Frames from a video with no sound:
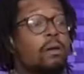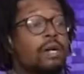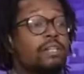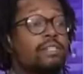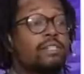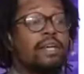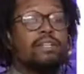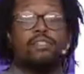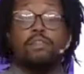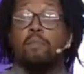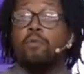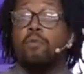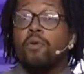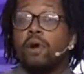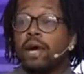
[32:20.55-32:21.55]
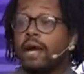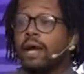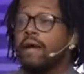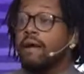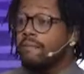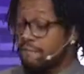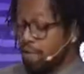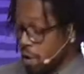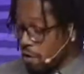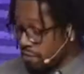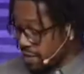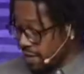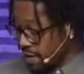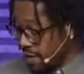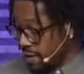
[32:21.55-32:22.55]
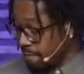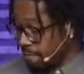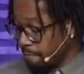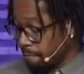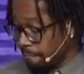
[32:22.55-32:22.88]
He says to pray fervently,